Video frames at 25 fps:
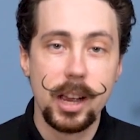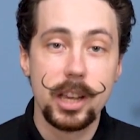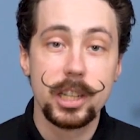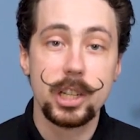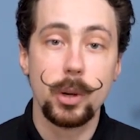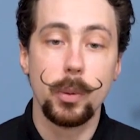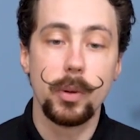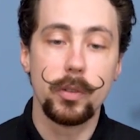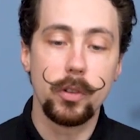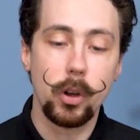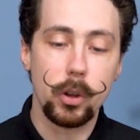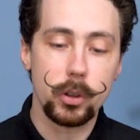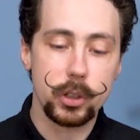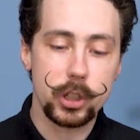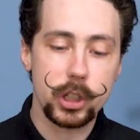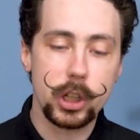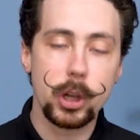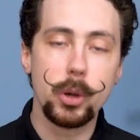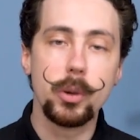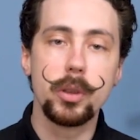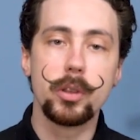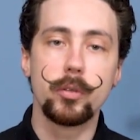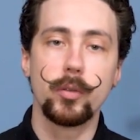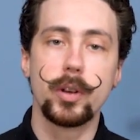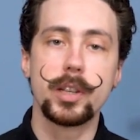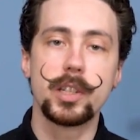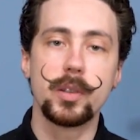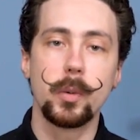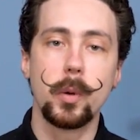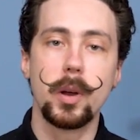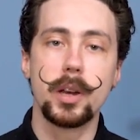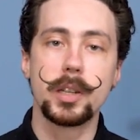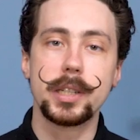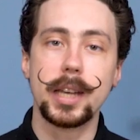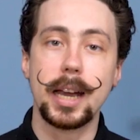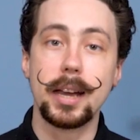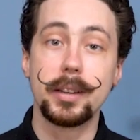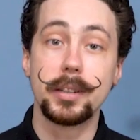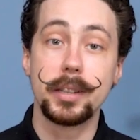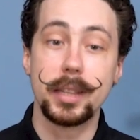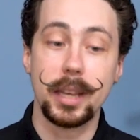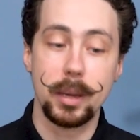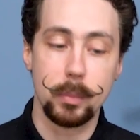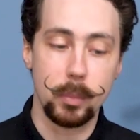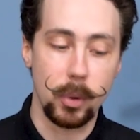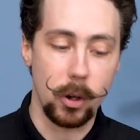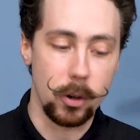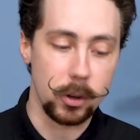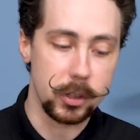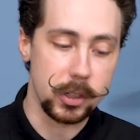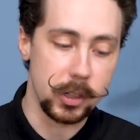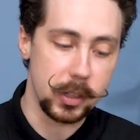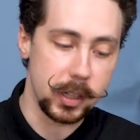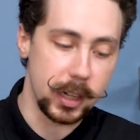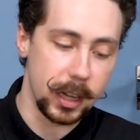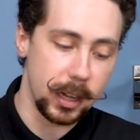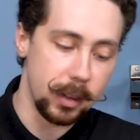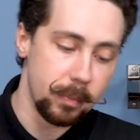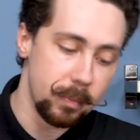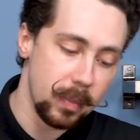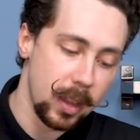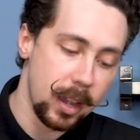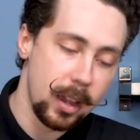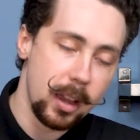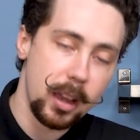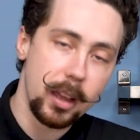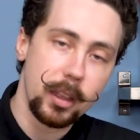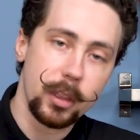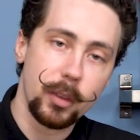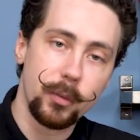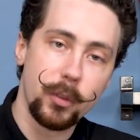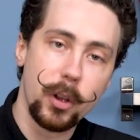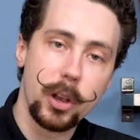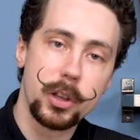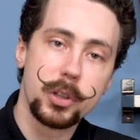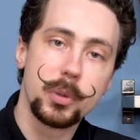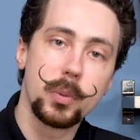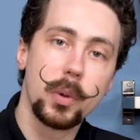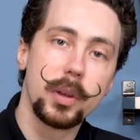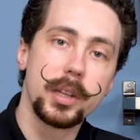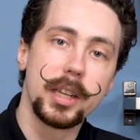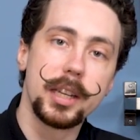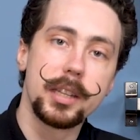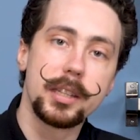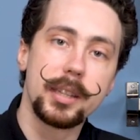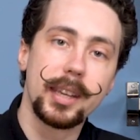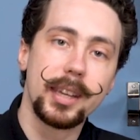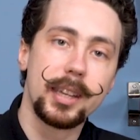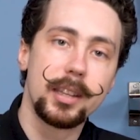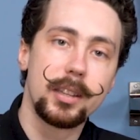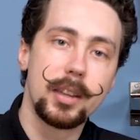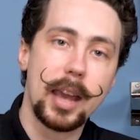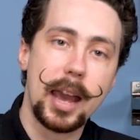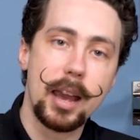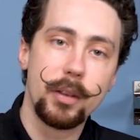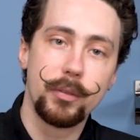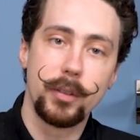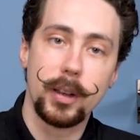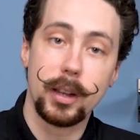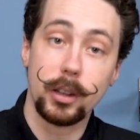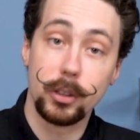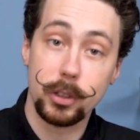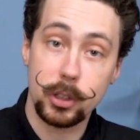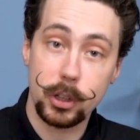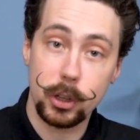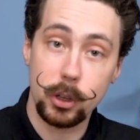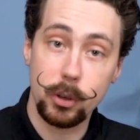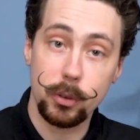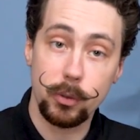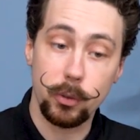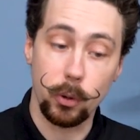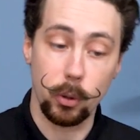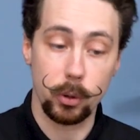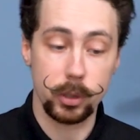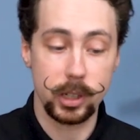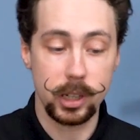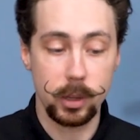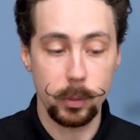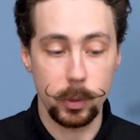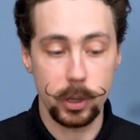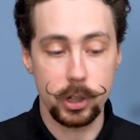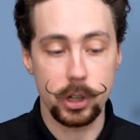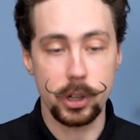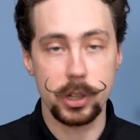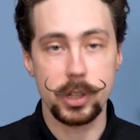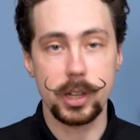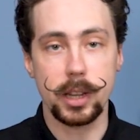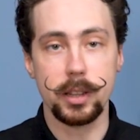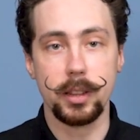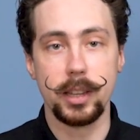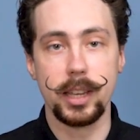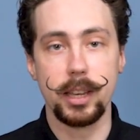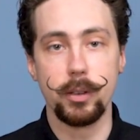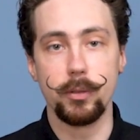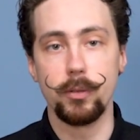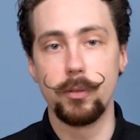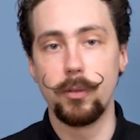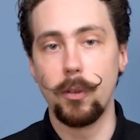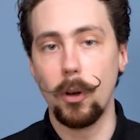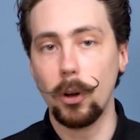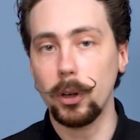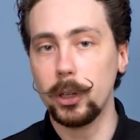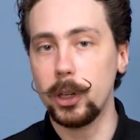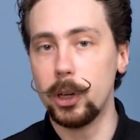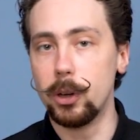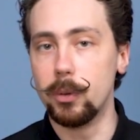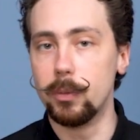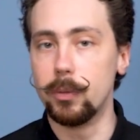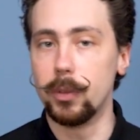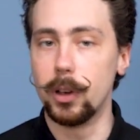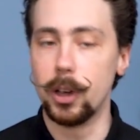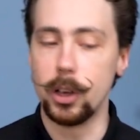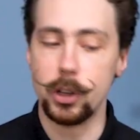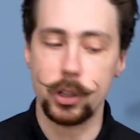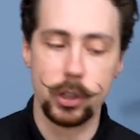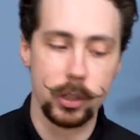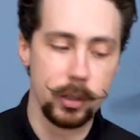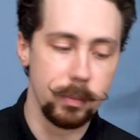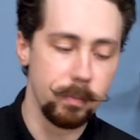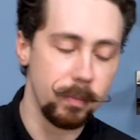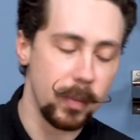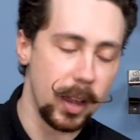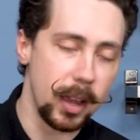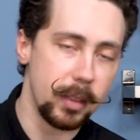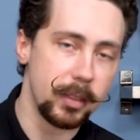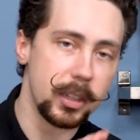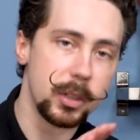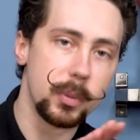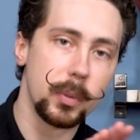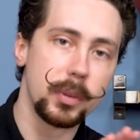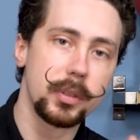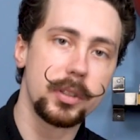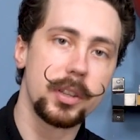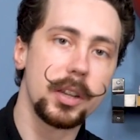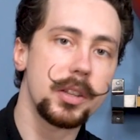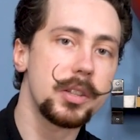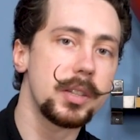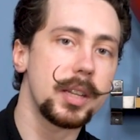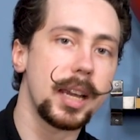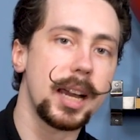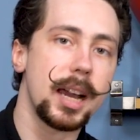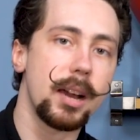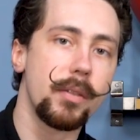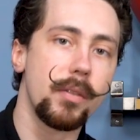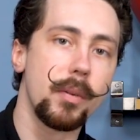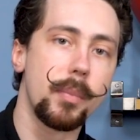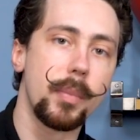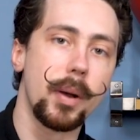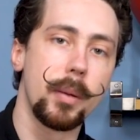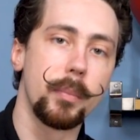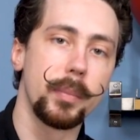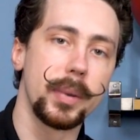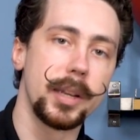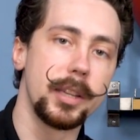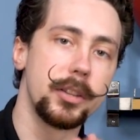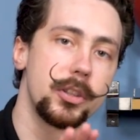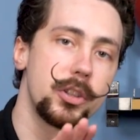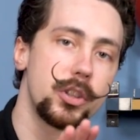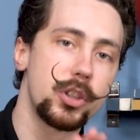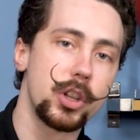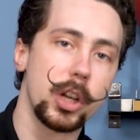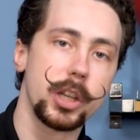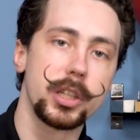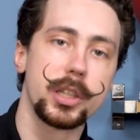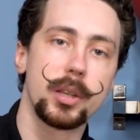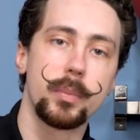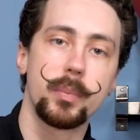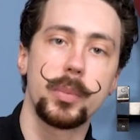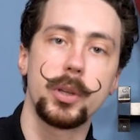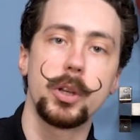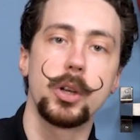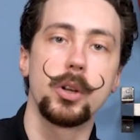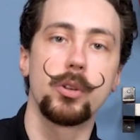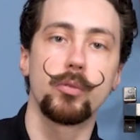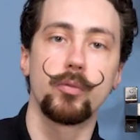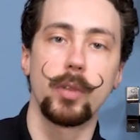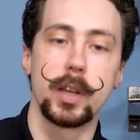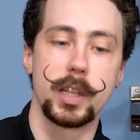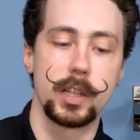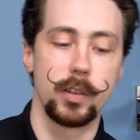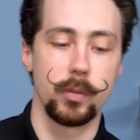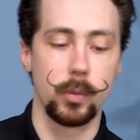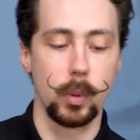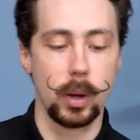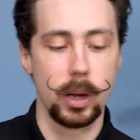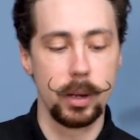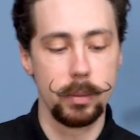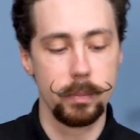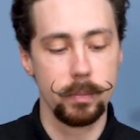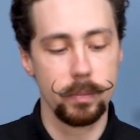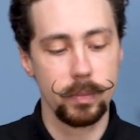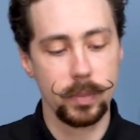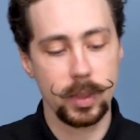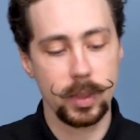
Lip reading: So we've got two of the reservoirs out of their boxes here. The first one is the FL240, which is the volume version, and this one doesn't have a pump, it's just a pure reservoir.